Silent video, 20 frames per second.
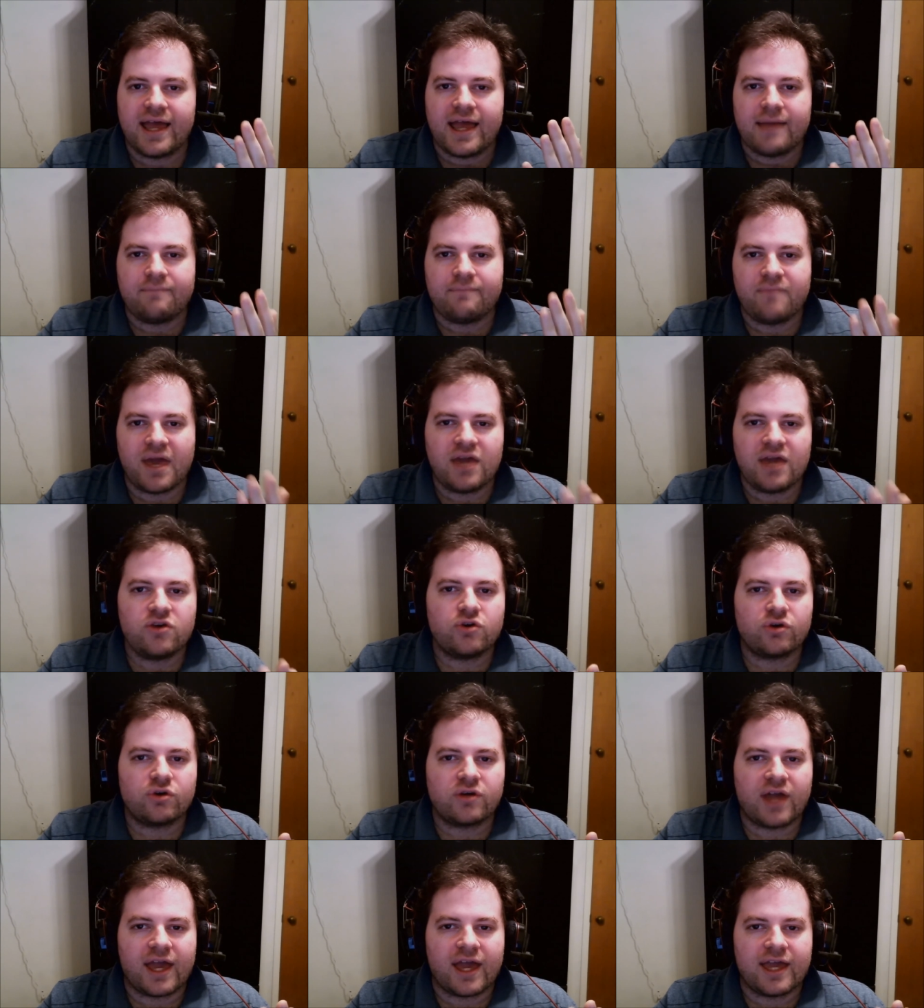make
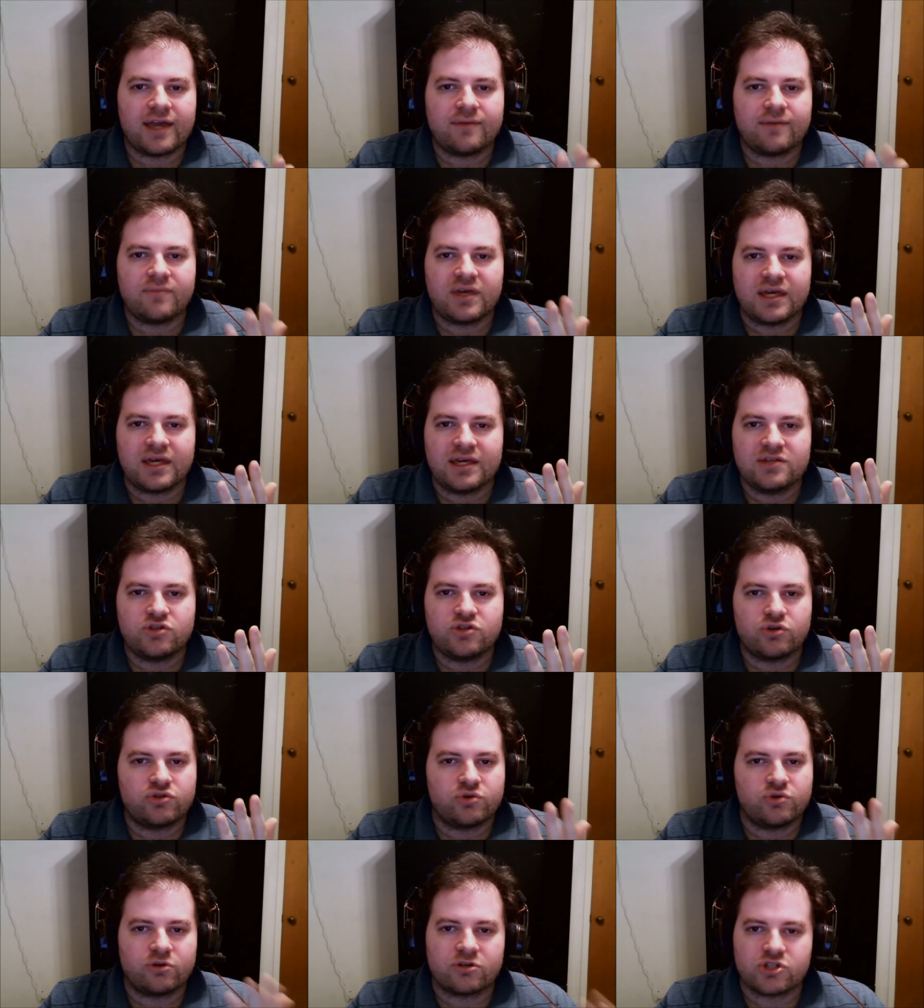your game easier
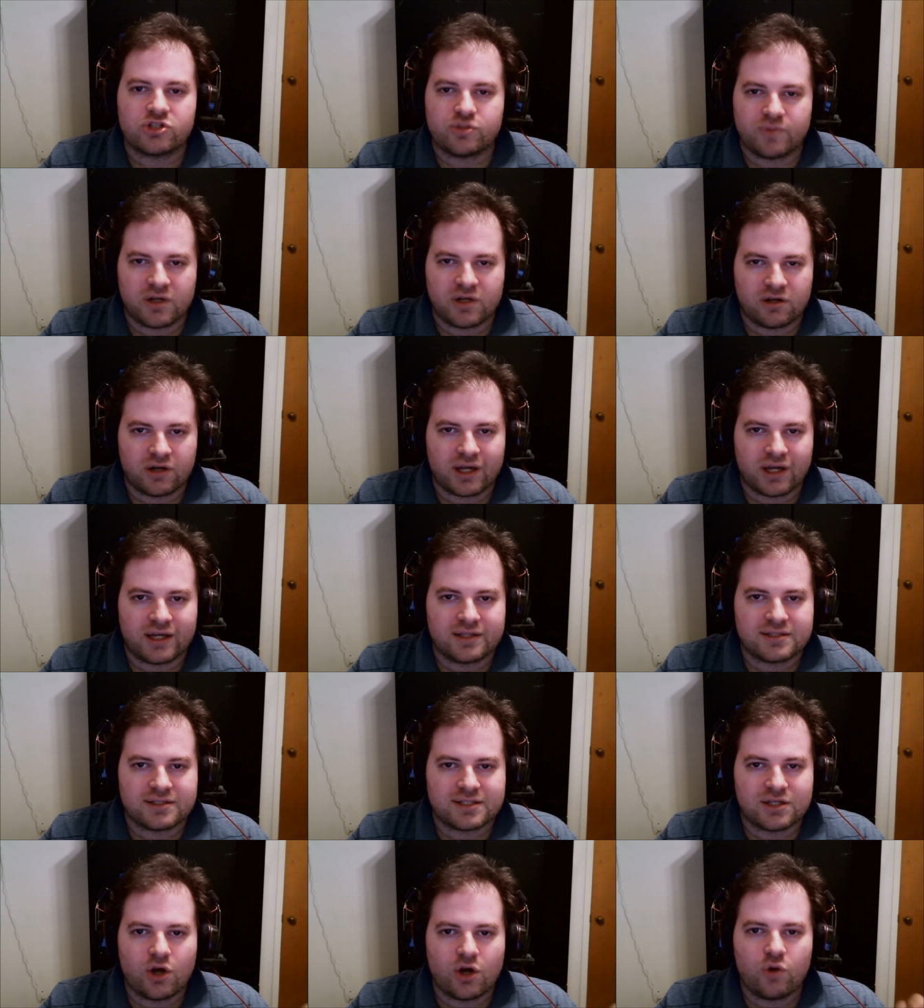to
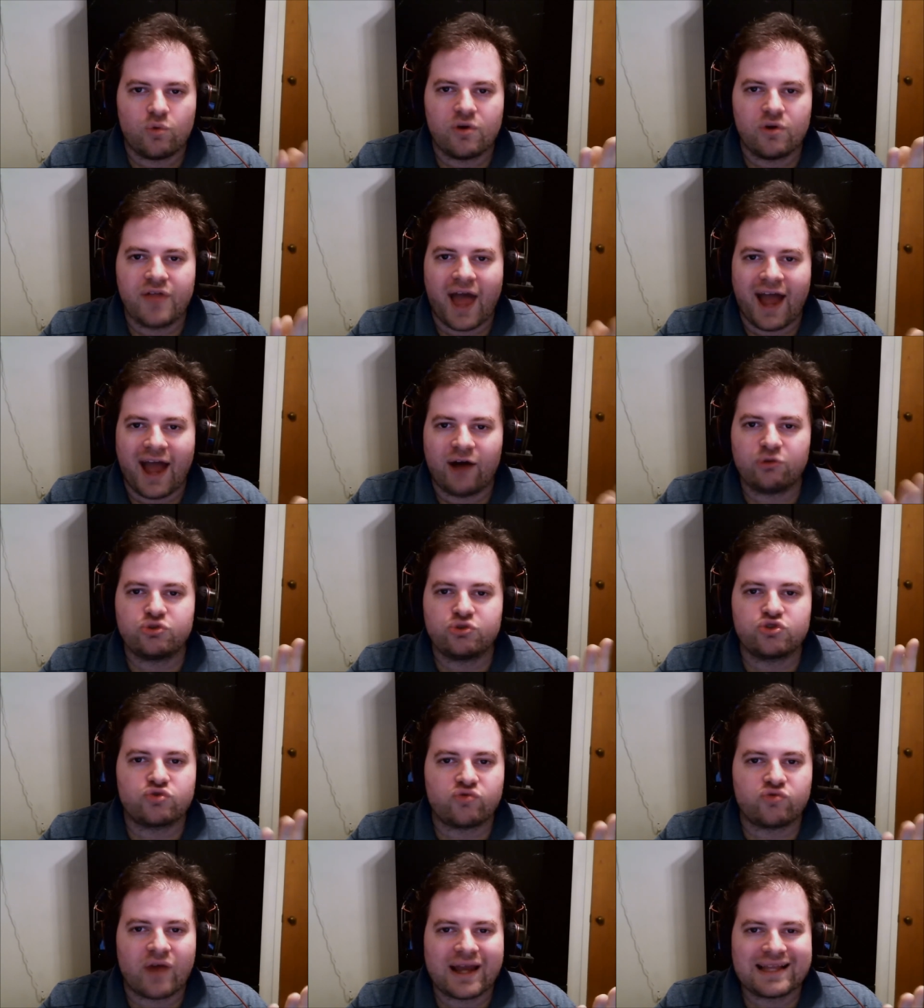experience without
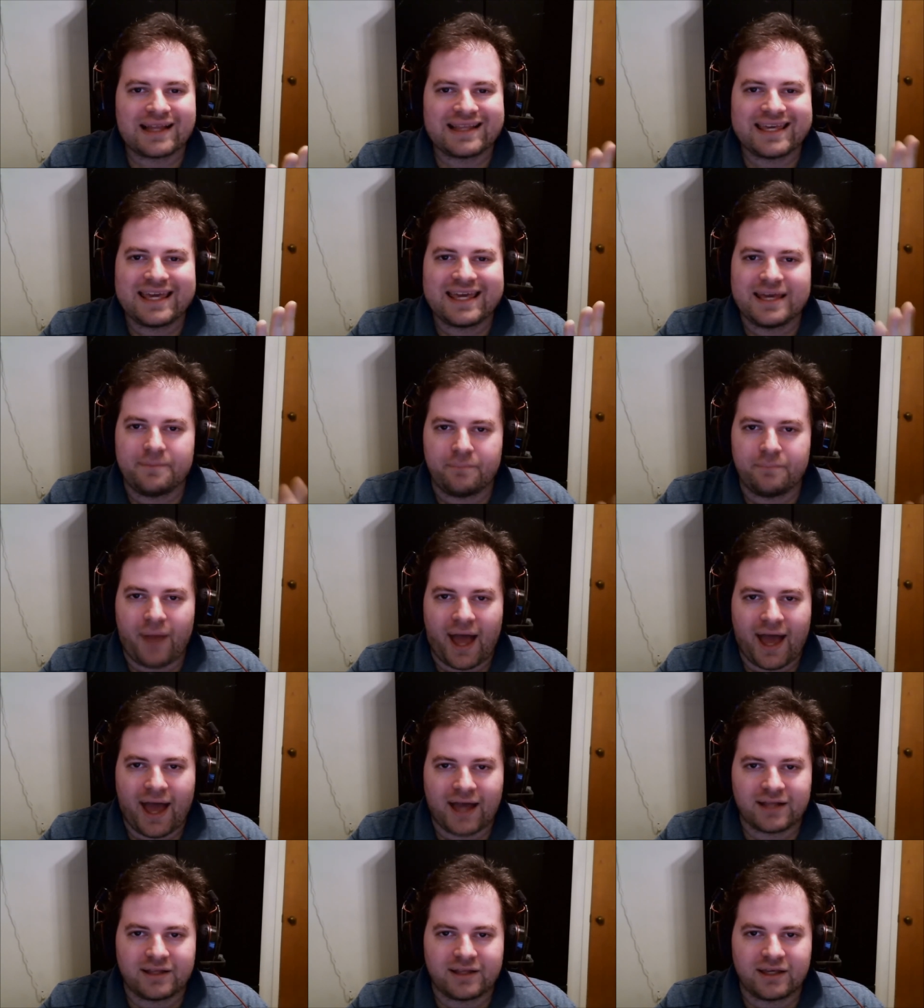directly
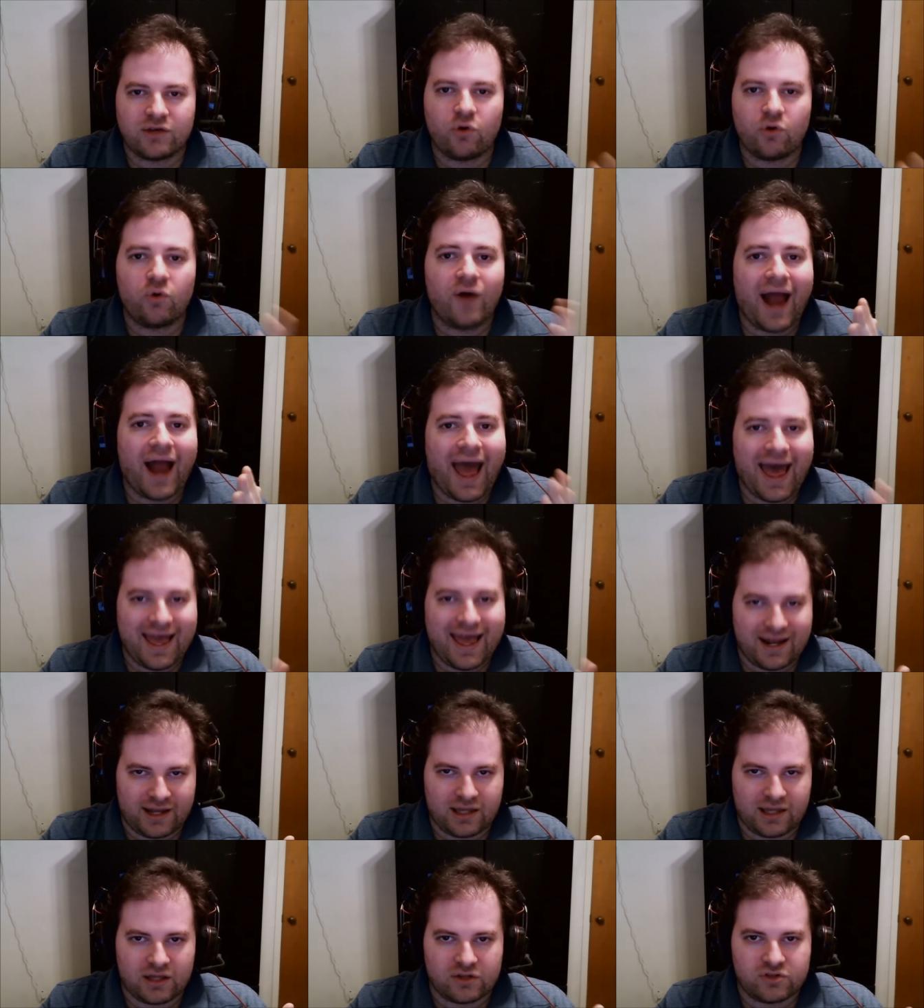impacting or
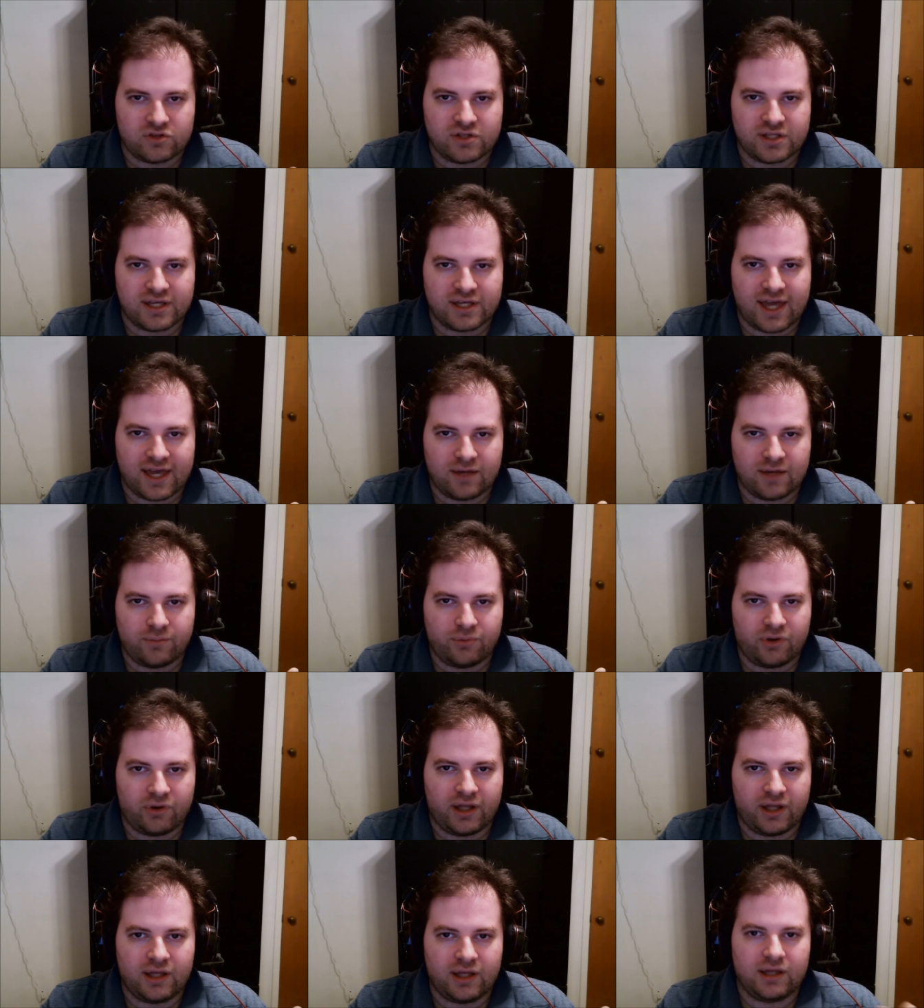adding to the
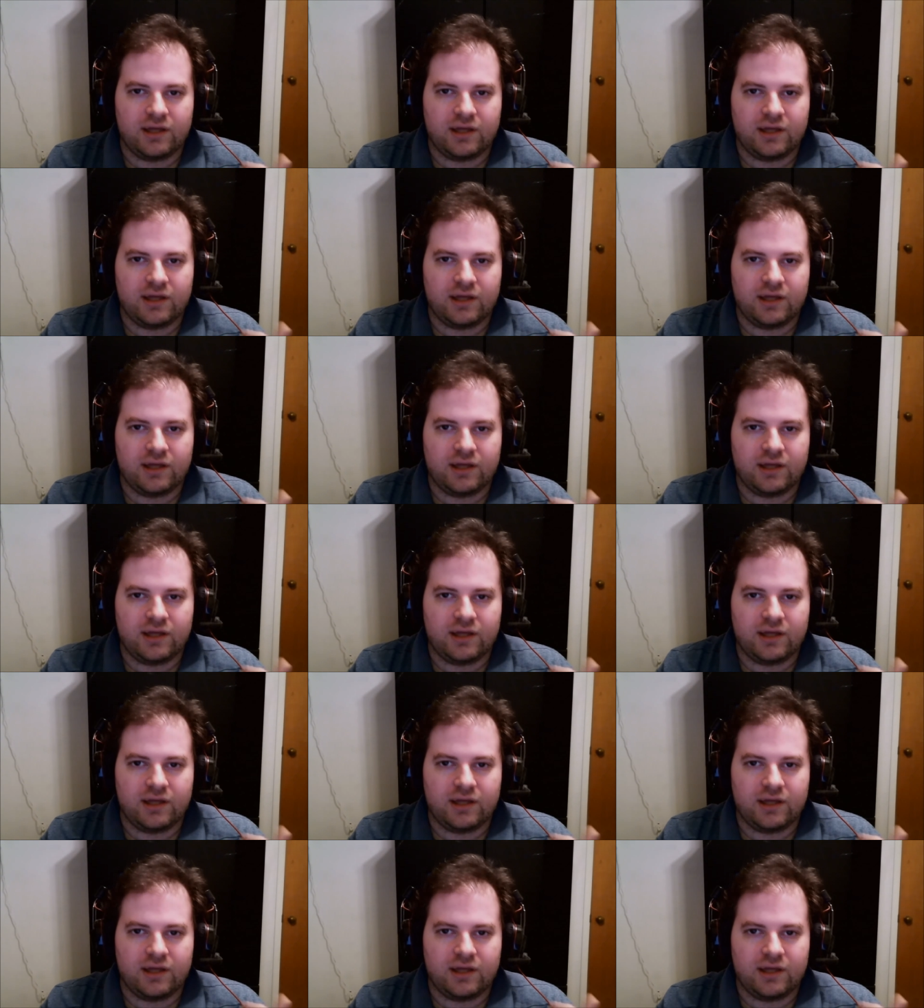gameplay.